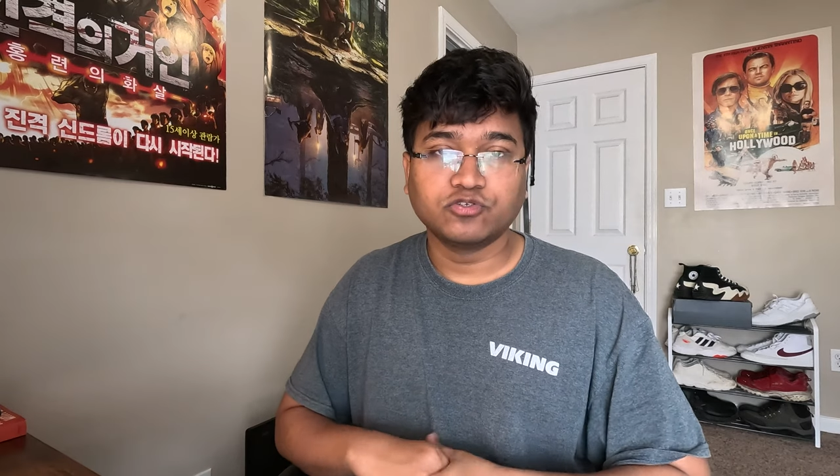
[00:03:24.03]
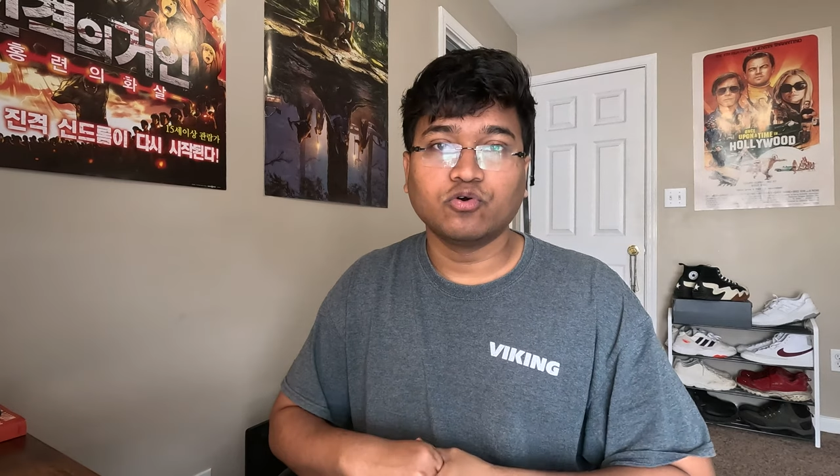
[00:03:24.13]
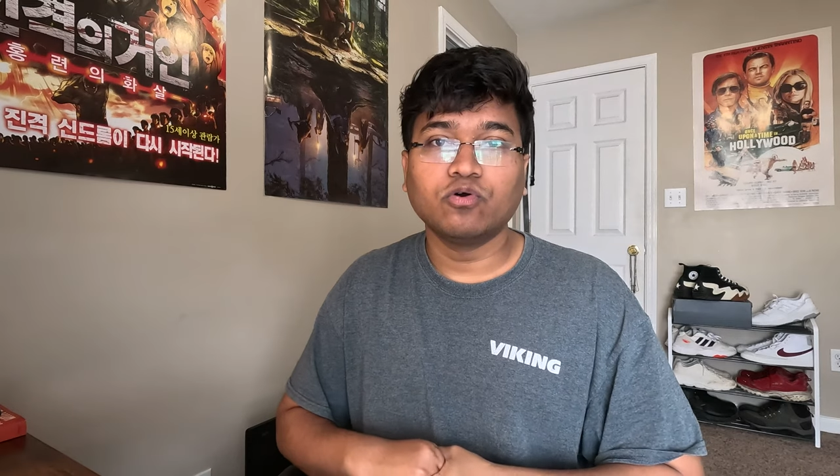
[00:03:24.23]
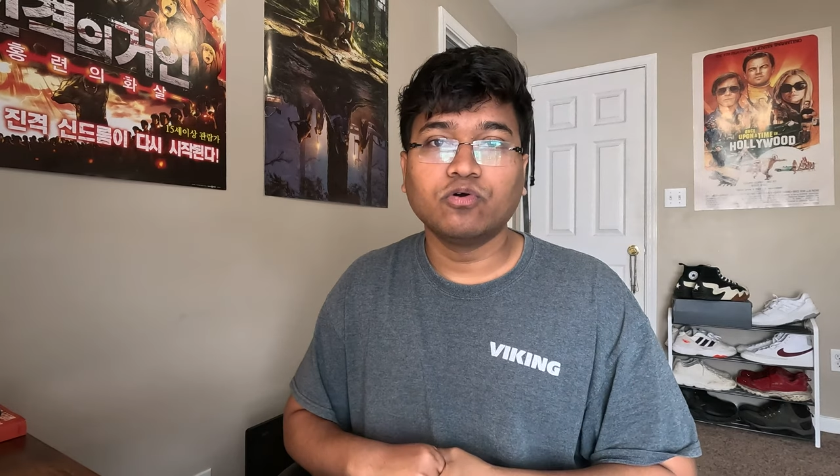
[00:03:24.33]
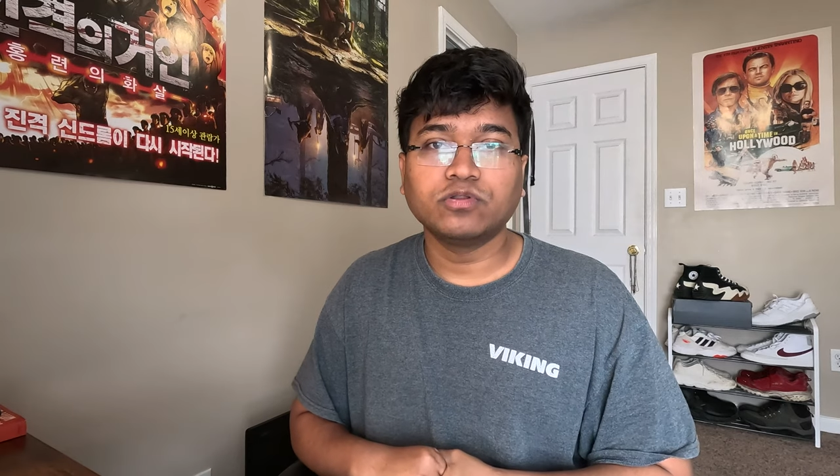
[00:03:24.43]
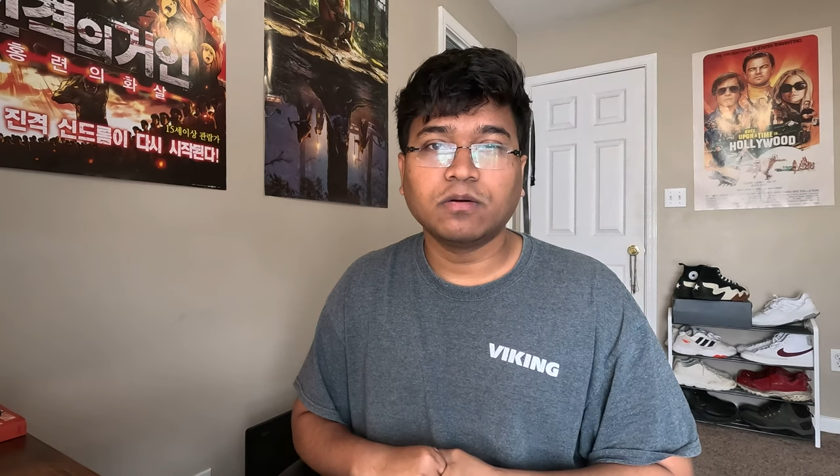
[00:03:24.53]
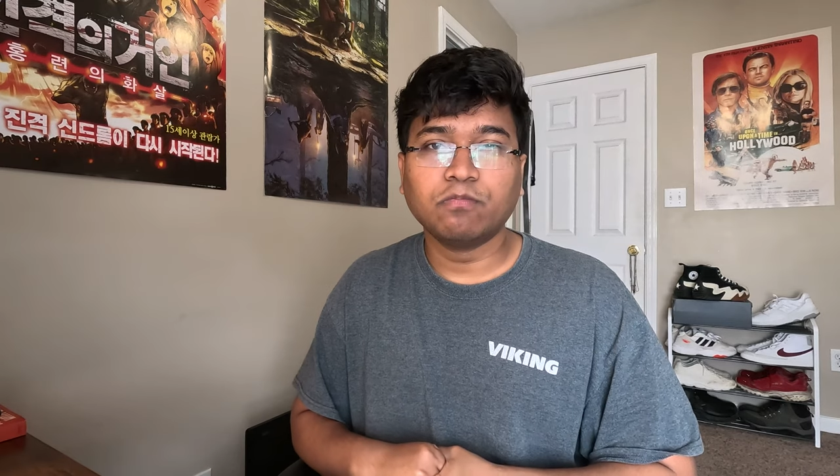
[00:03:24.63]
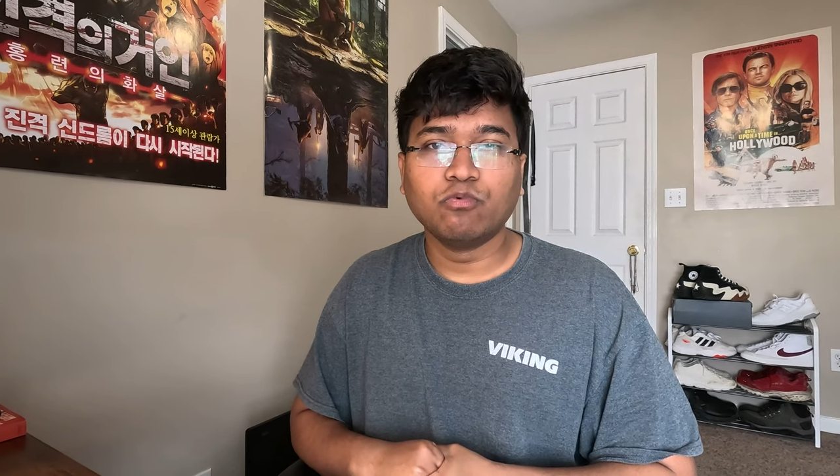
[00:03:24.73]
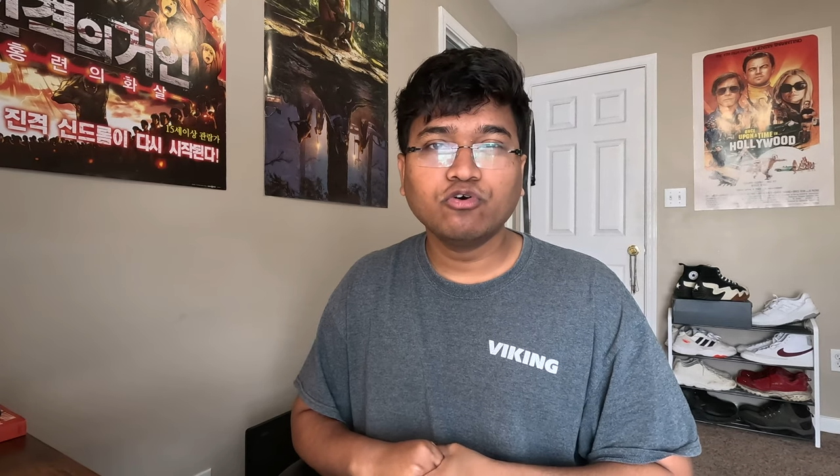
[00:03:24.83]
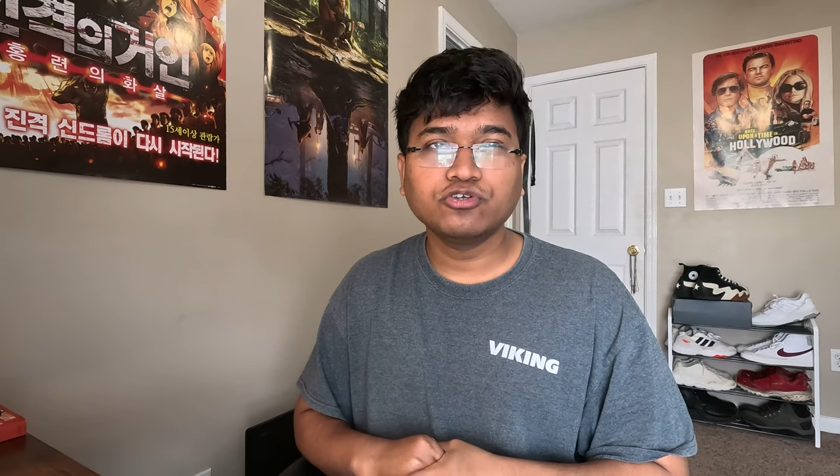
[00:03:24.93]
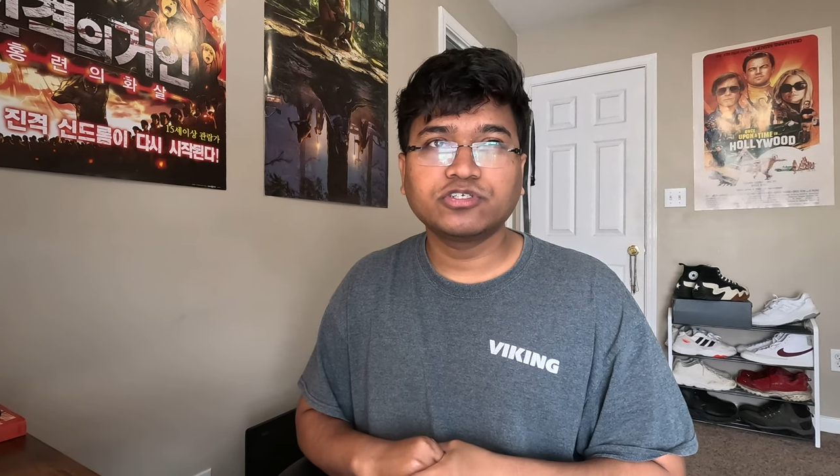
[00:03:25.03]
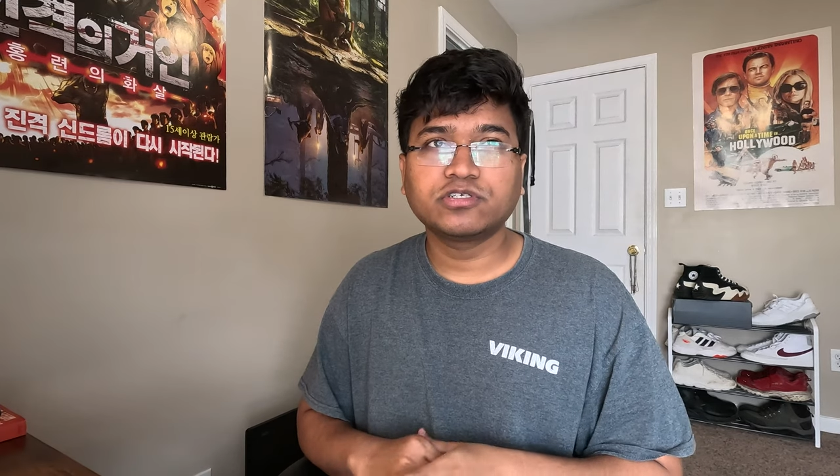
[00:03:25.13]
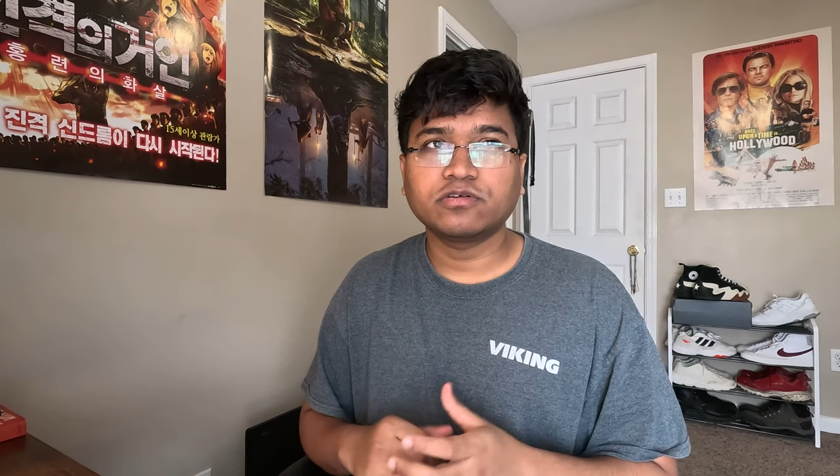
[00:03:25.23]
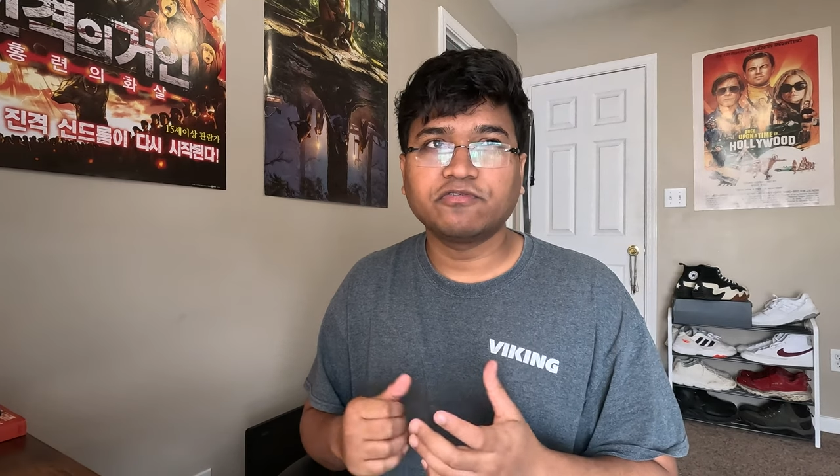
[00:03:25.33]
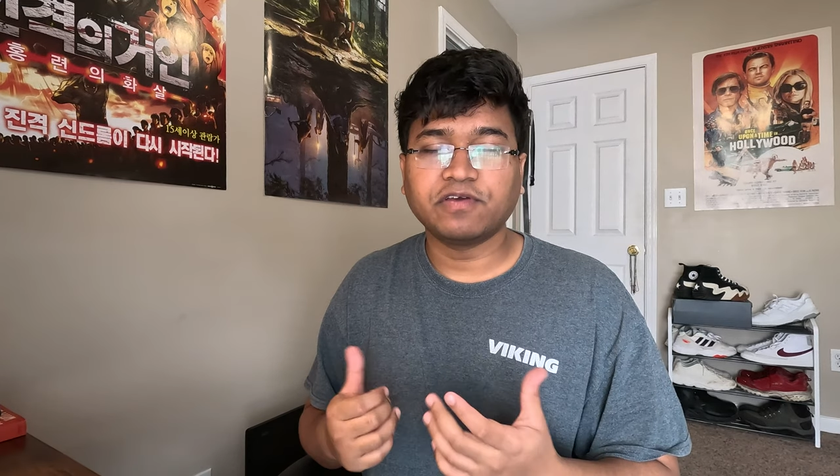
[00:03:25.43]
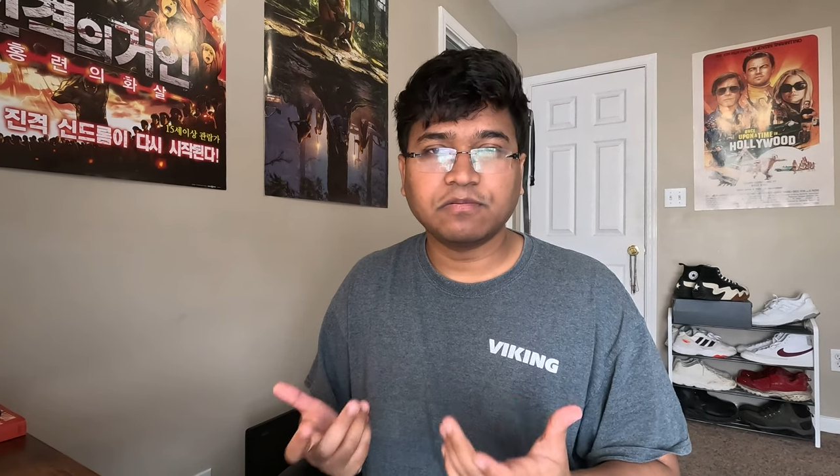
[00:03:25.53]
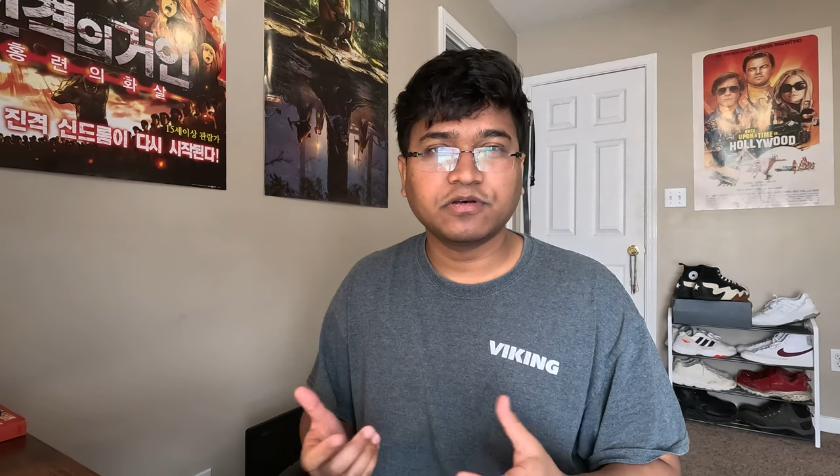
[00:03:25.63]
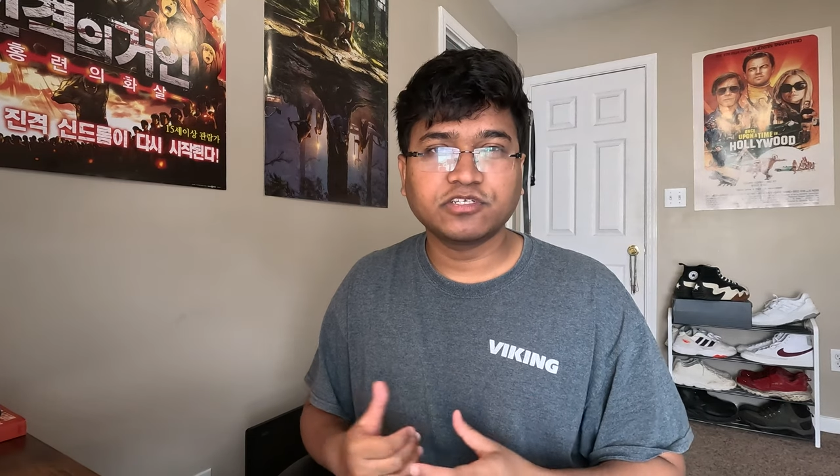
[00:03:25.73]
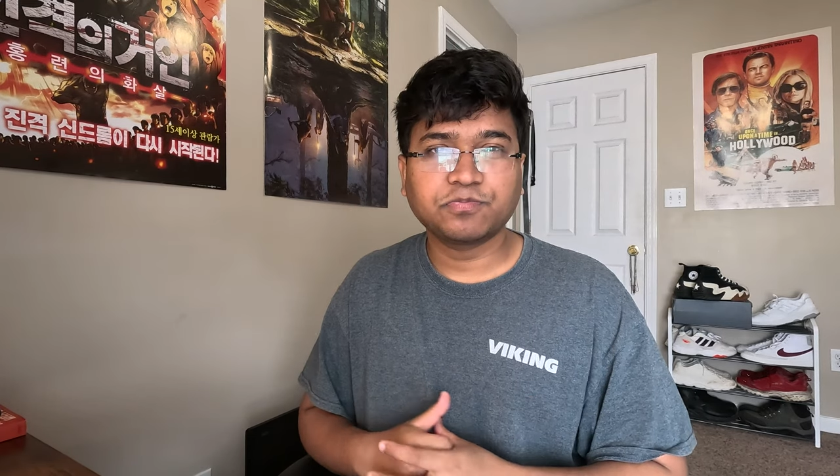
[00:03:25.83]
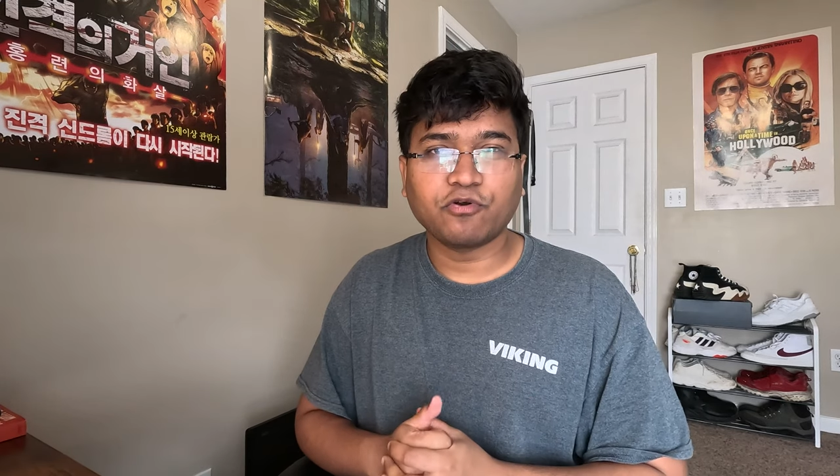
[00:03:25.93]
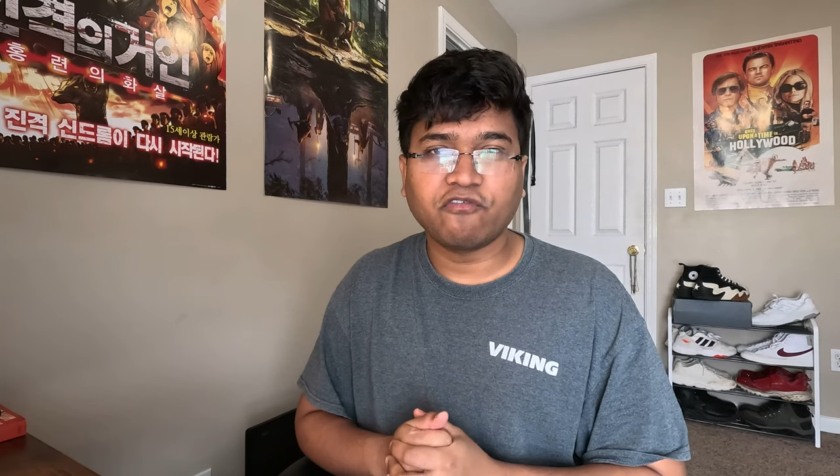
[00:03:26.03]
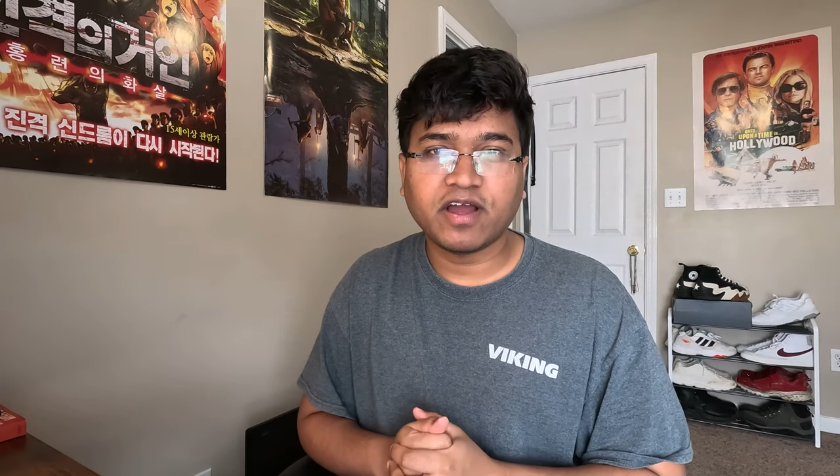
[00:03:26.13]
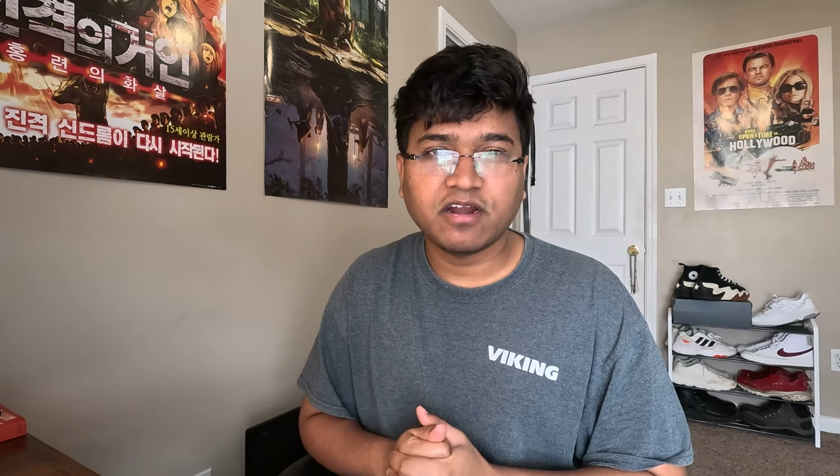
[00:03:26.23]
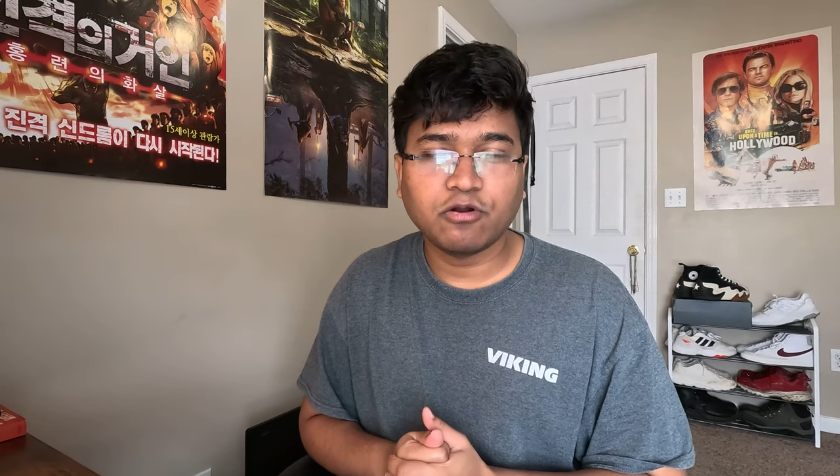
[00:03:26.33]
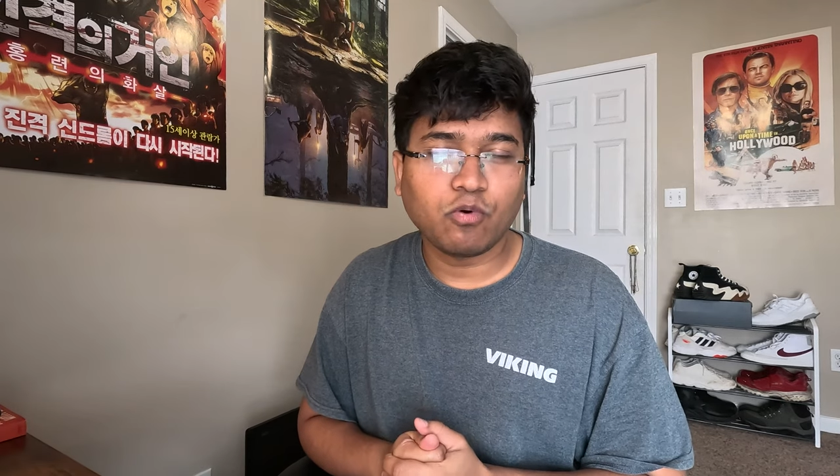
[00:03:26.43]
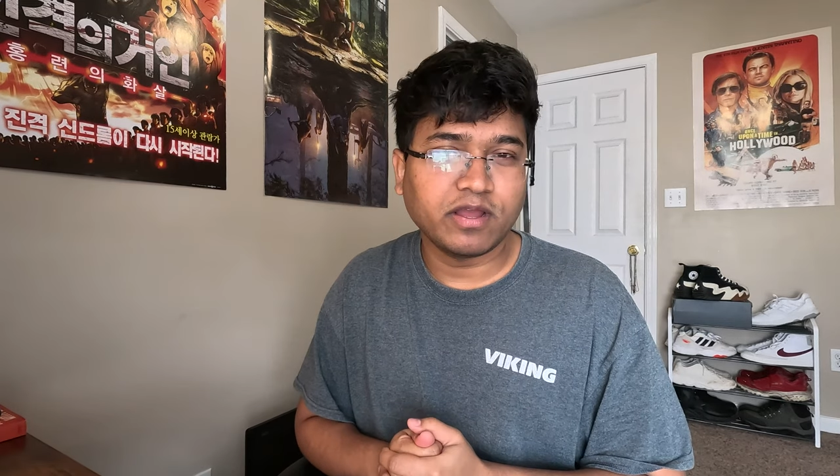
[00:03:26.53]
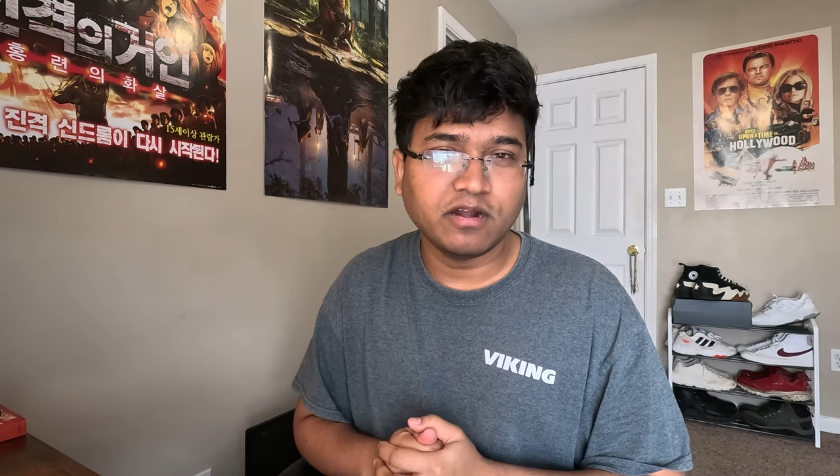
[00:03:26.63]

So the most famous provider,